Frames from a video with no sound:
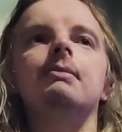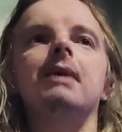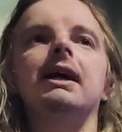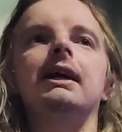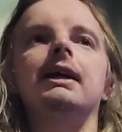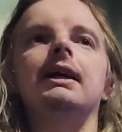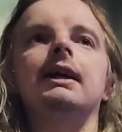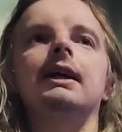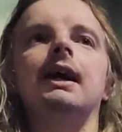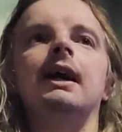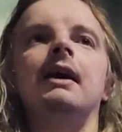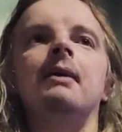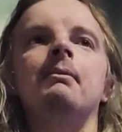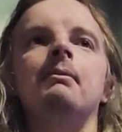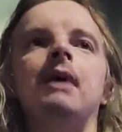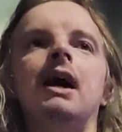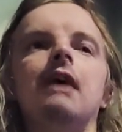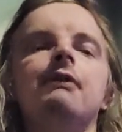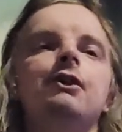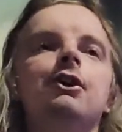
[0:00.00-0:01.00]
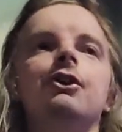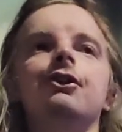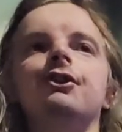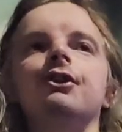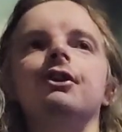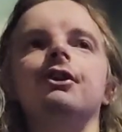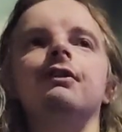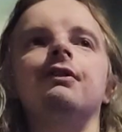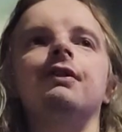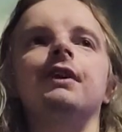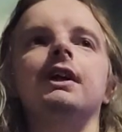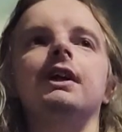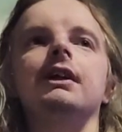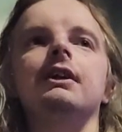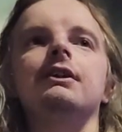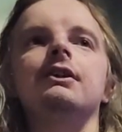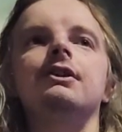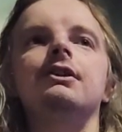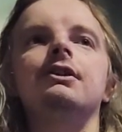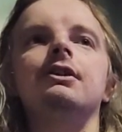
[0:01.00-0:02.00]
making other Godzilla
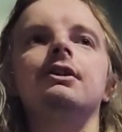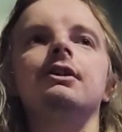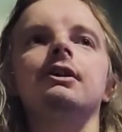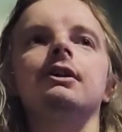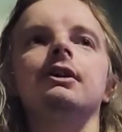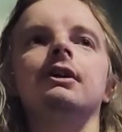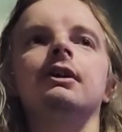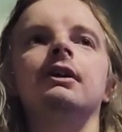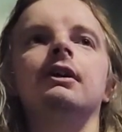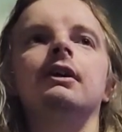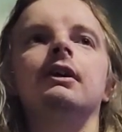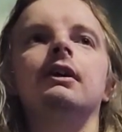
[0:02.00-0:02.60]
figures too,